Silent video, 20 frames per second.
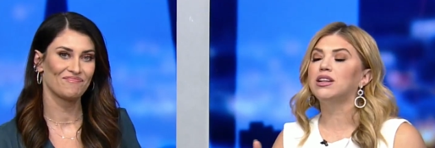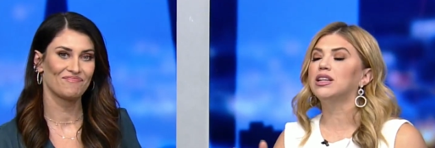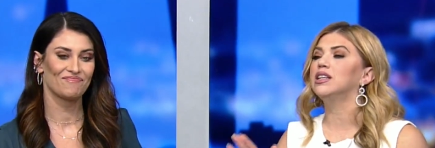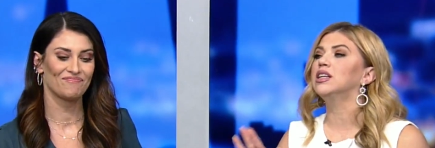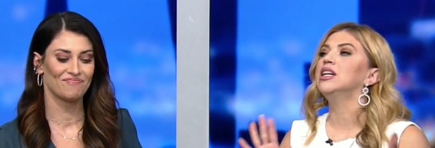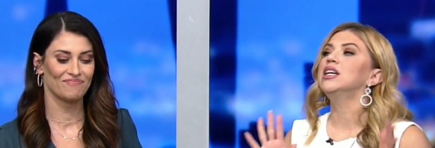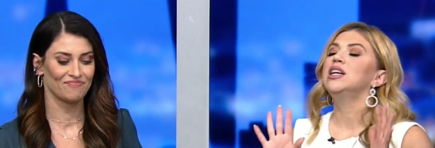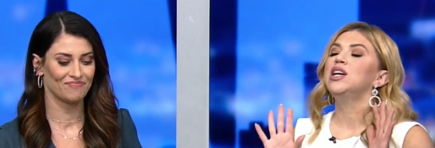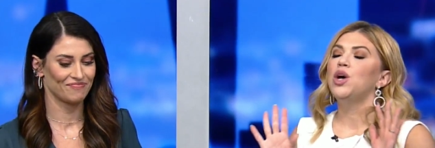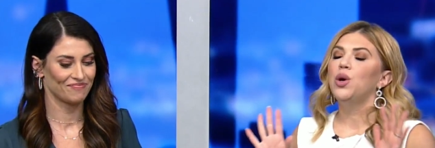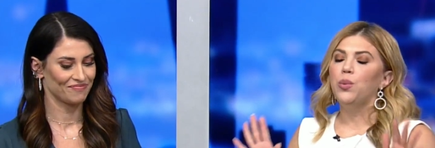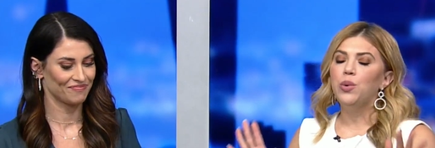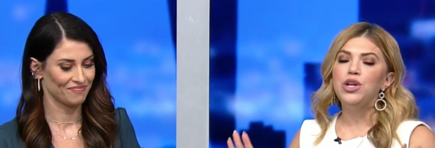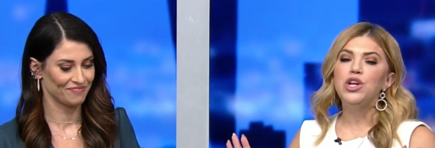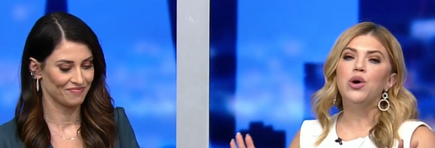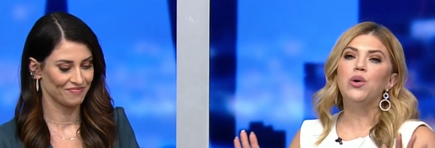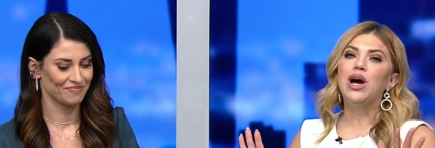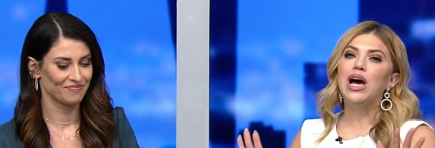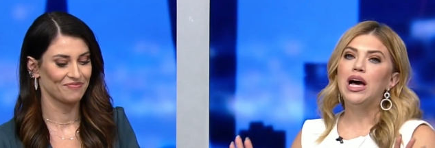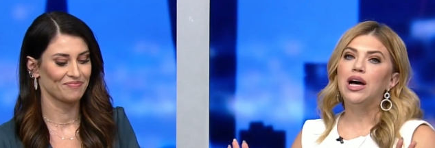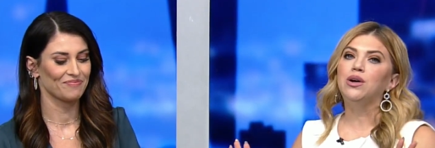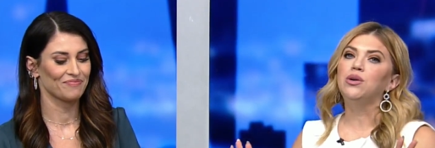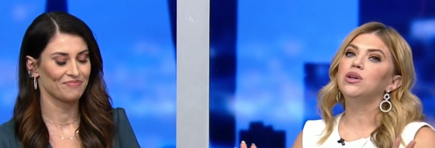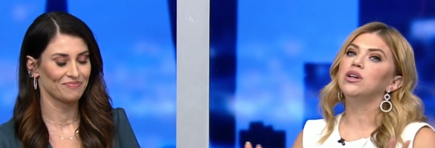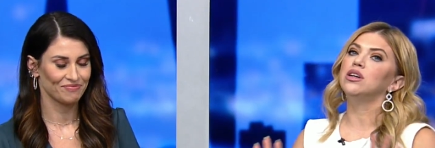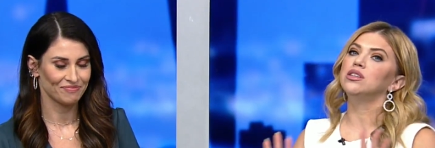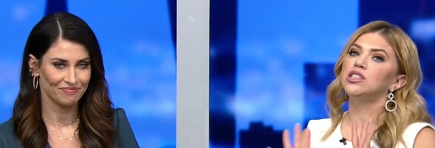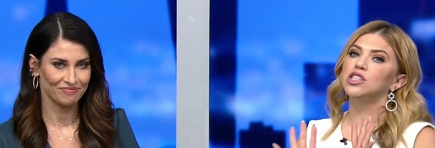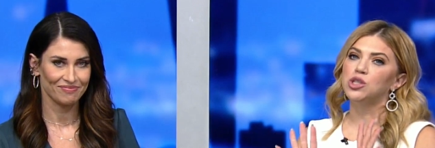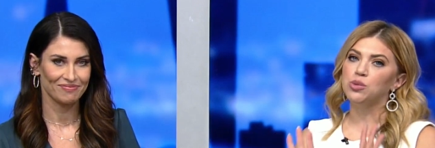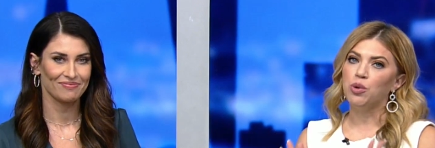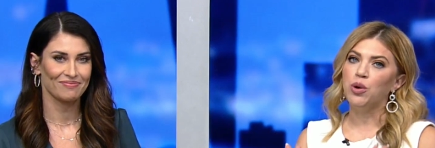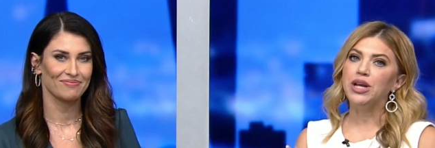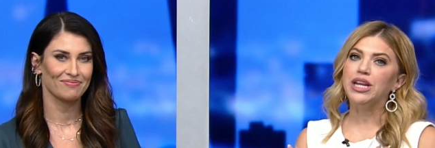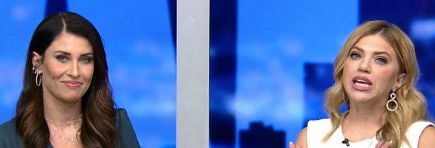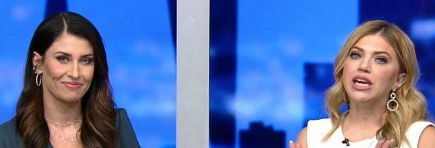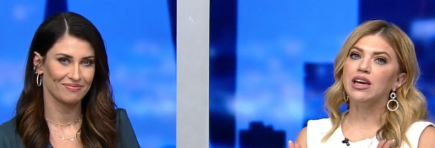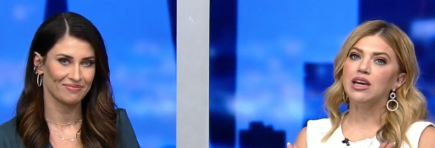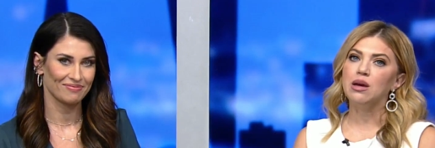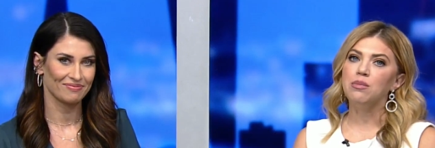Speaker 1: And we know how disappointing
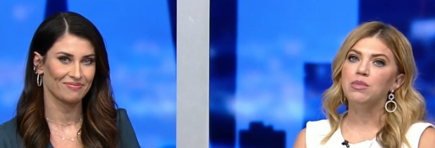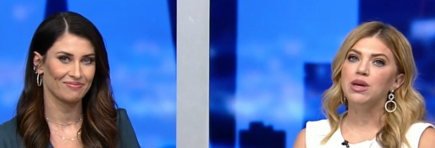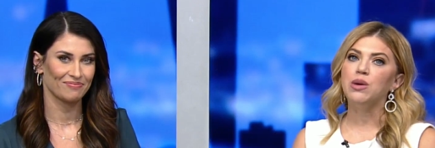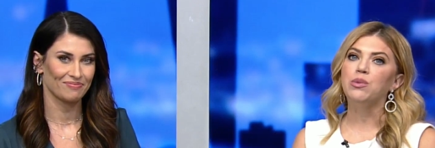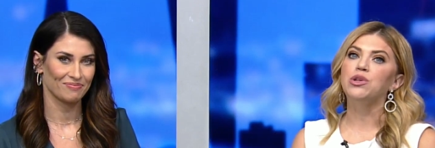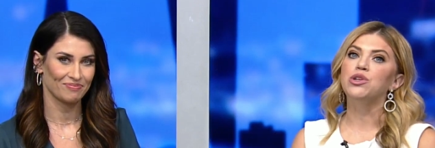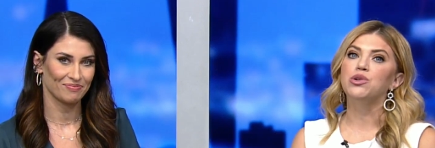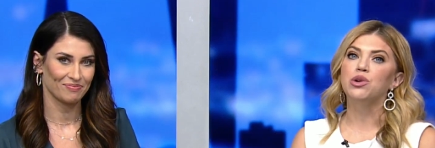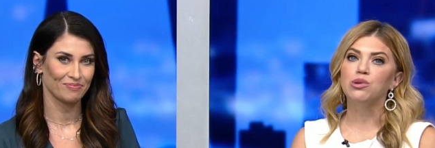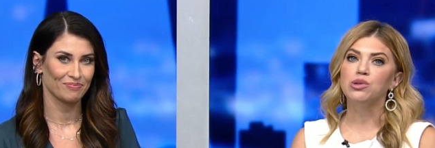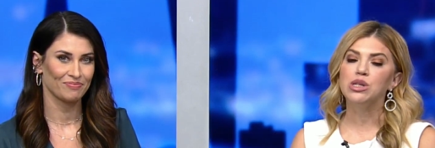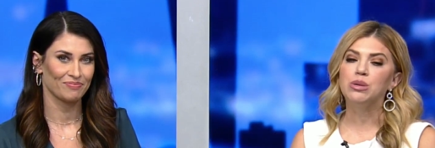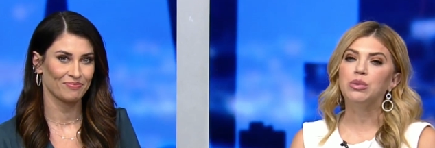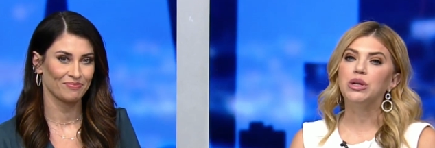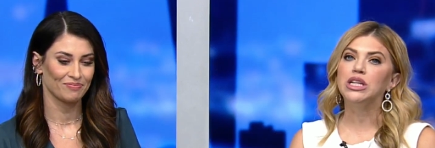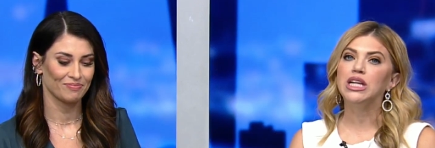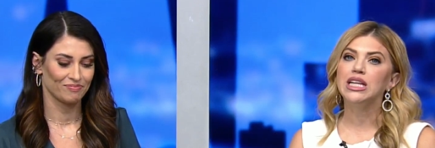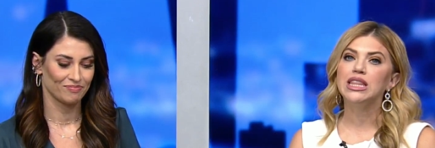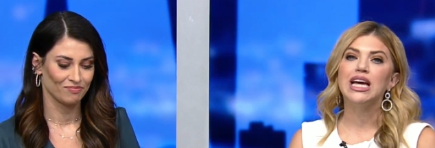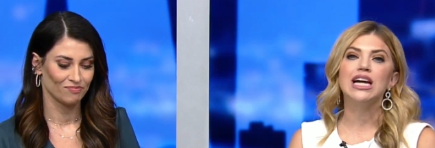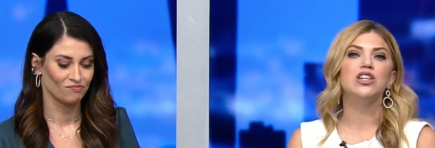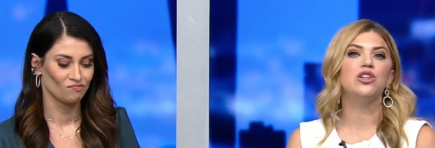it can be when you go somewhere like that.